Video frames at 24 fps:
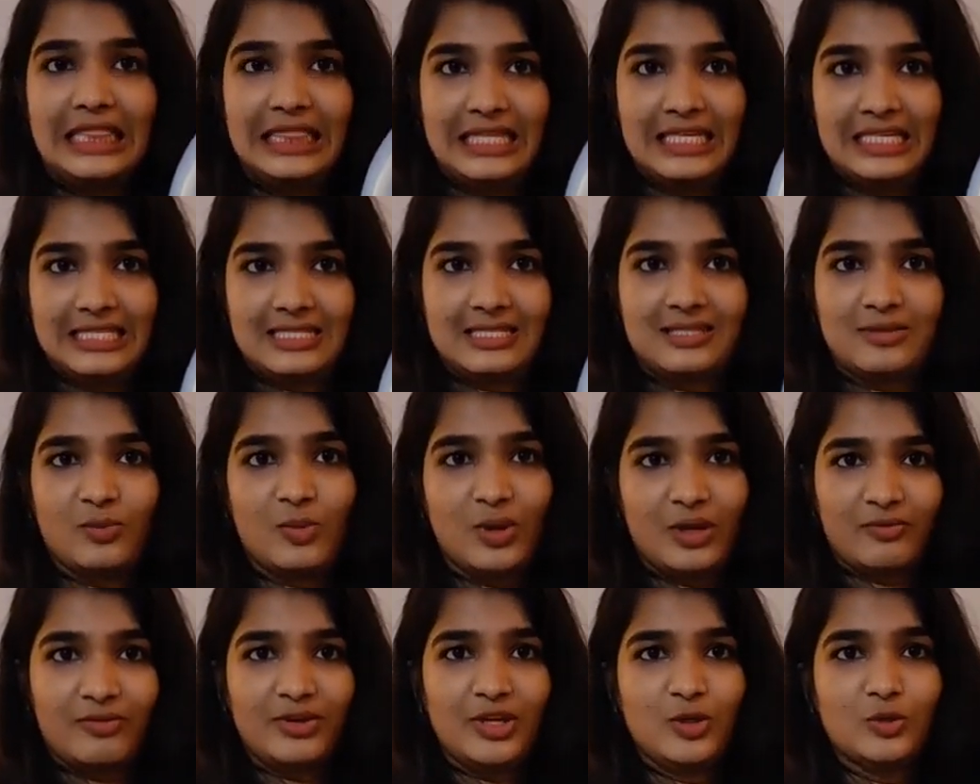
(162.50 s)
this,
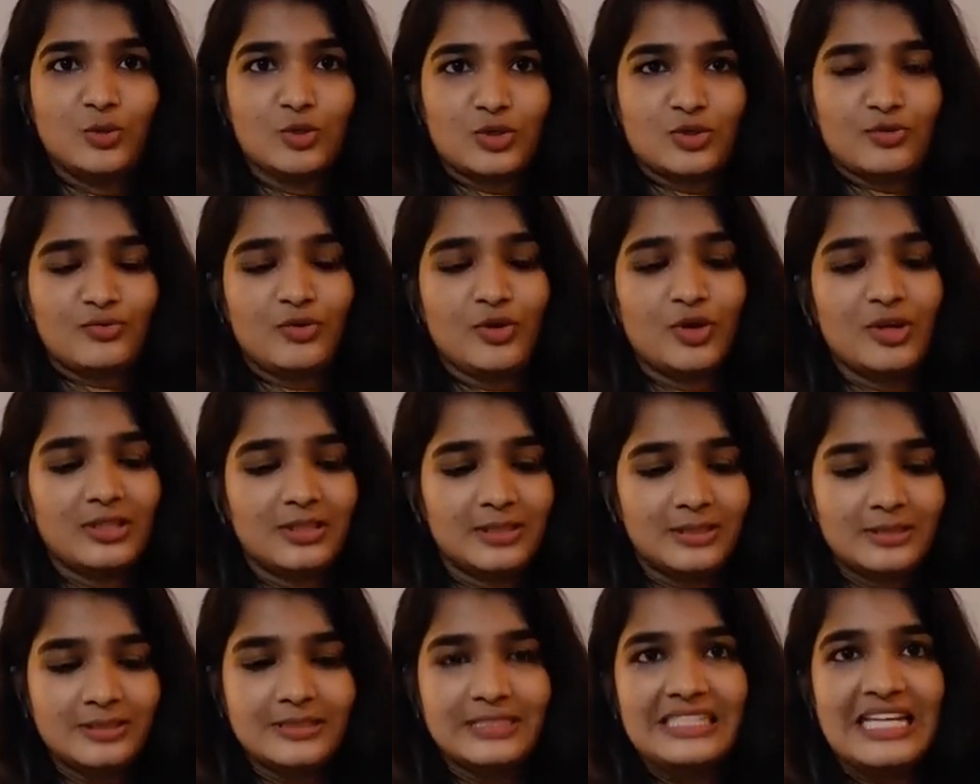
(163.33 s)
what we used for
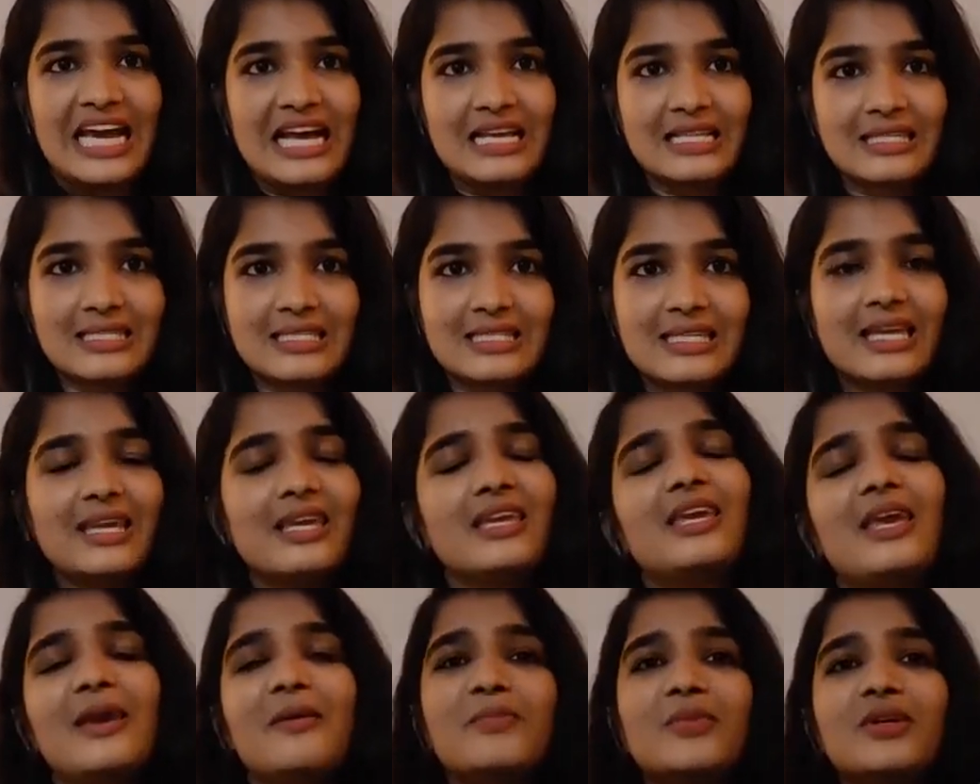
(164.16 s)
the
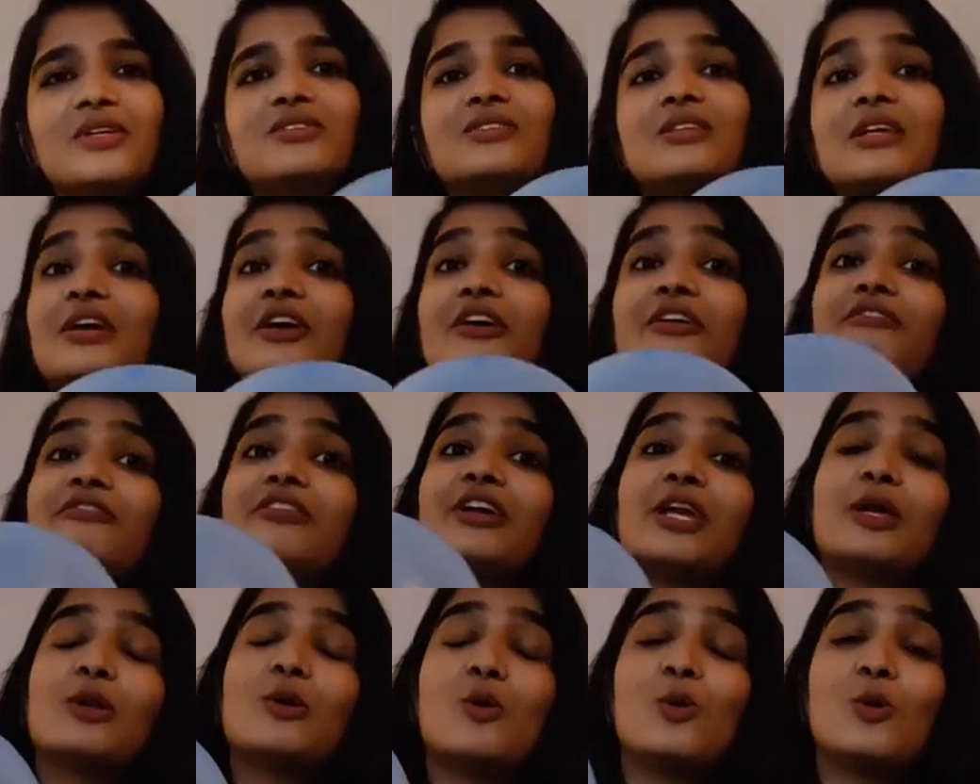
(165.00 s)
dancing chemist,
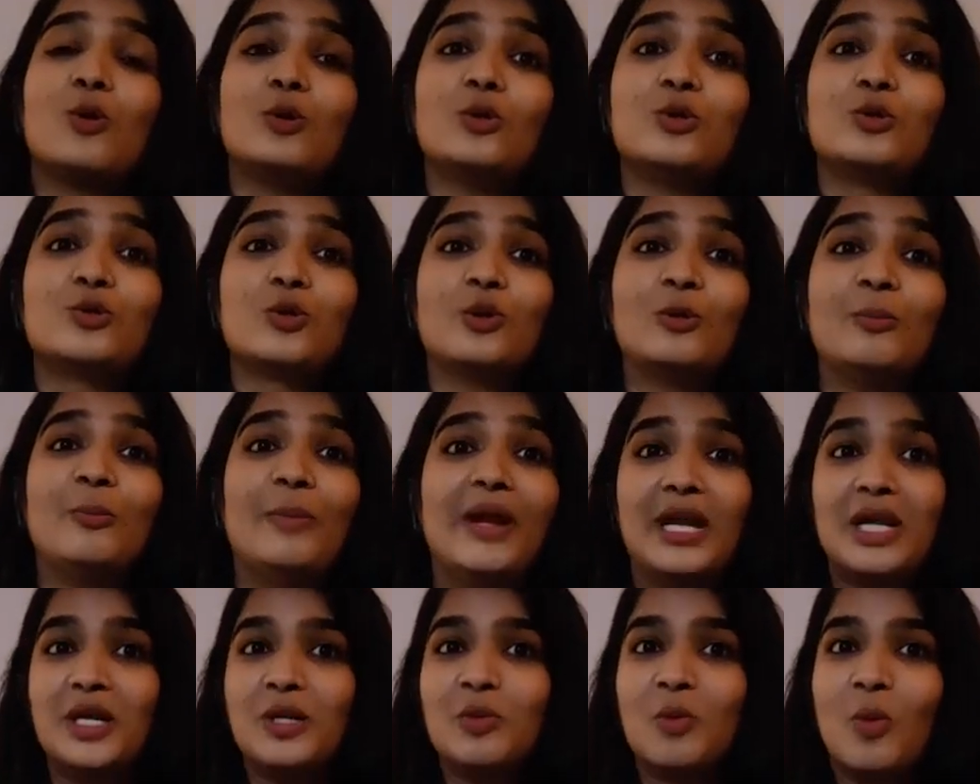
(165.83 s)
we can also
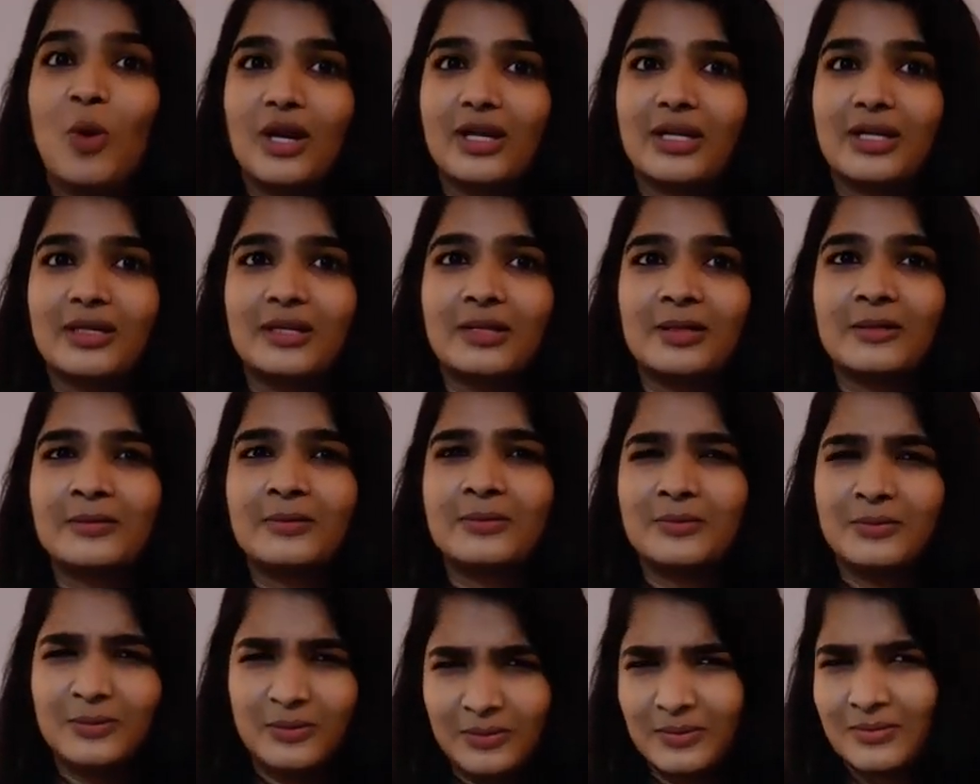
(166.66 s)
bend water.
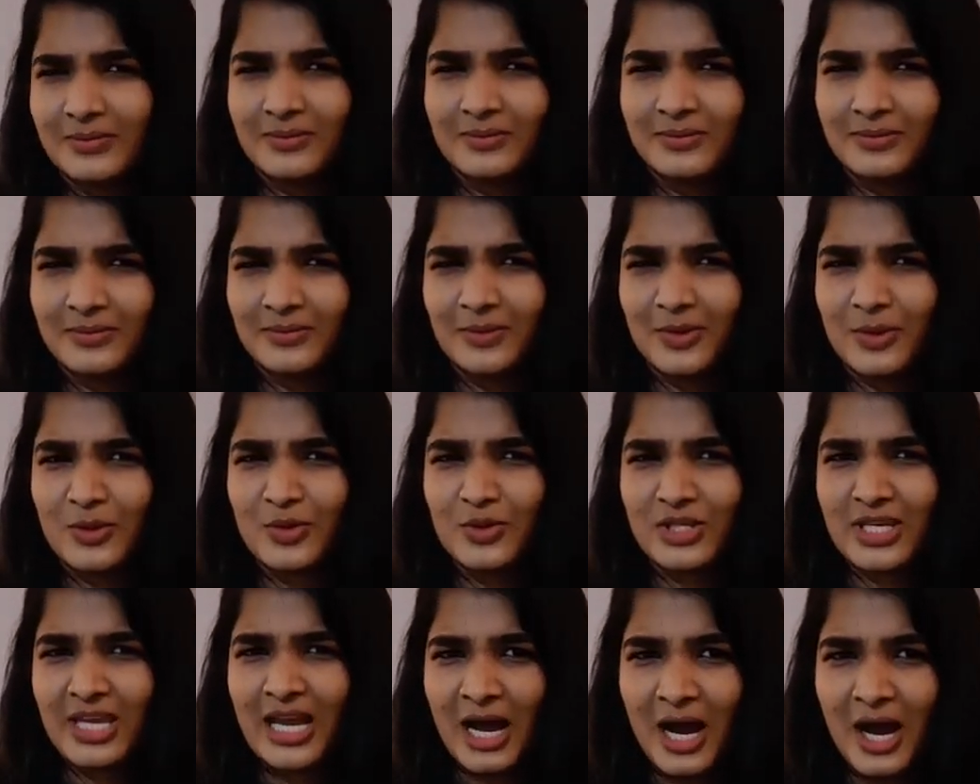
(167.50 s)
Want
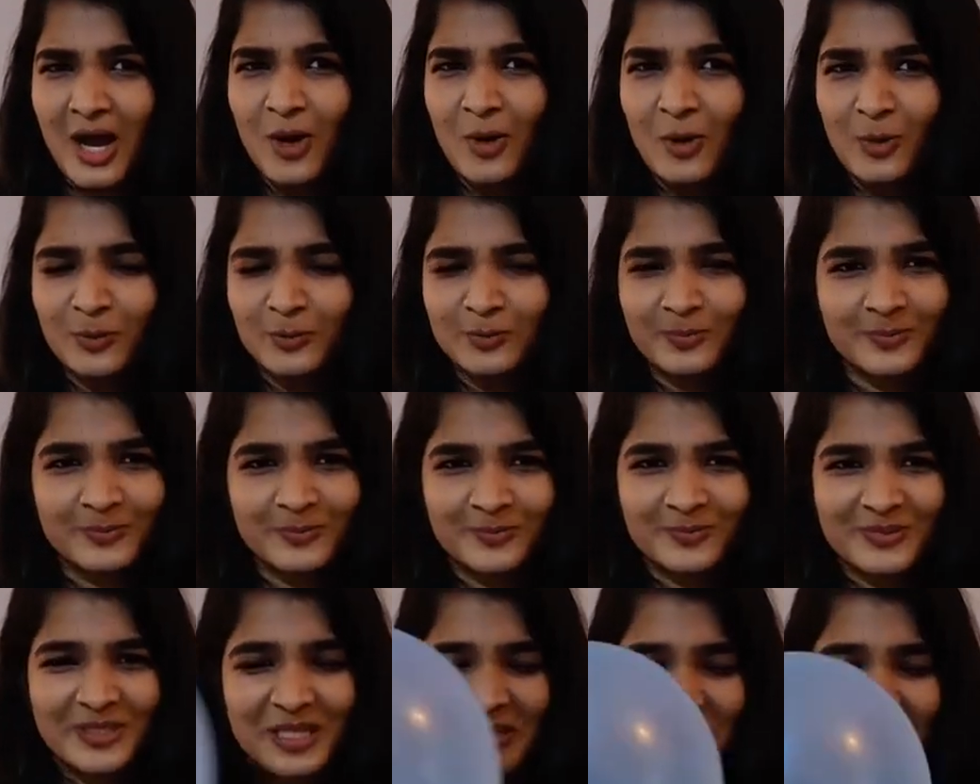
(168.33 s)
to see how?
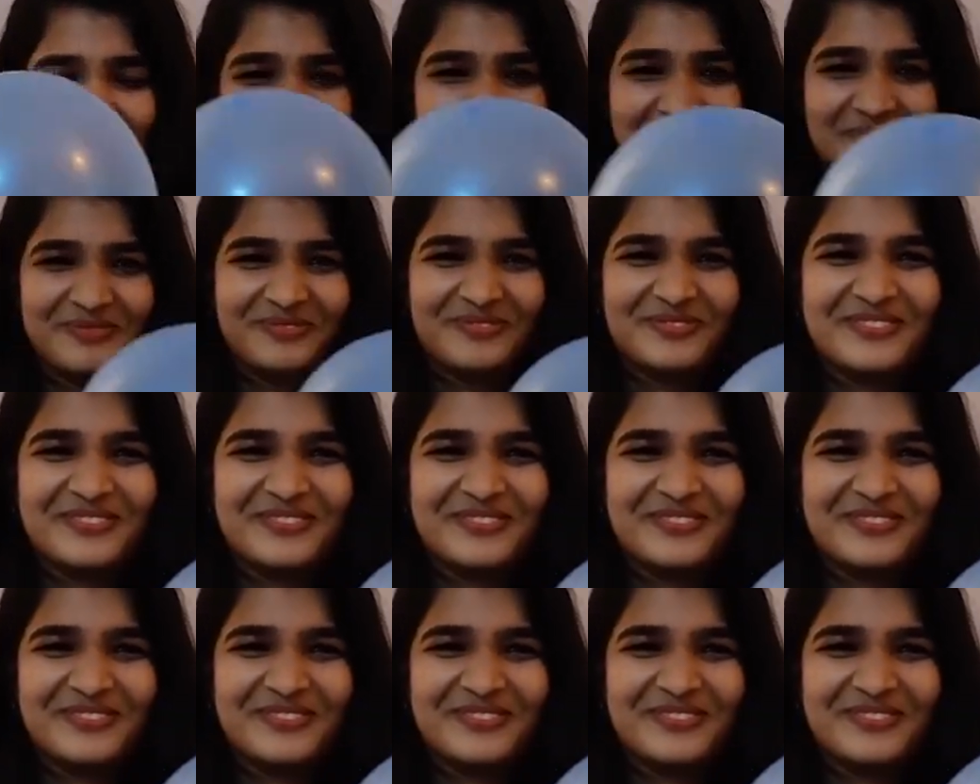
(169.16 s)
Come.